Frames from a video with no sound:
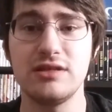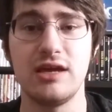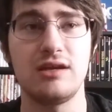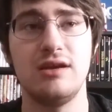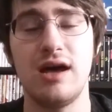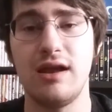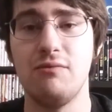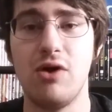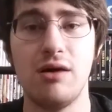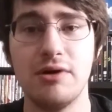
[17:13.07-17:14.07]
like not
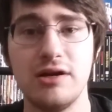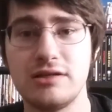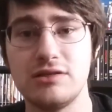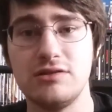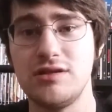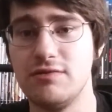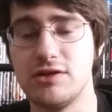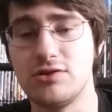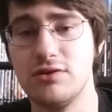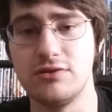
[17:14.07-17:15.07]
a Walmart exclusive or
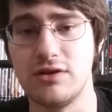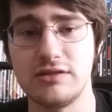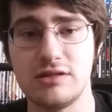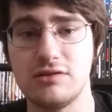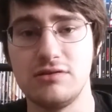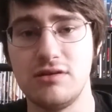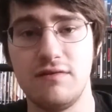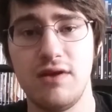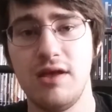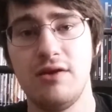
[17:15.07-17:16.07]
Toys R Us exclusive,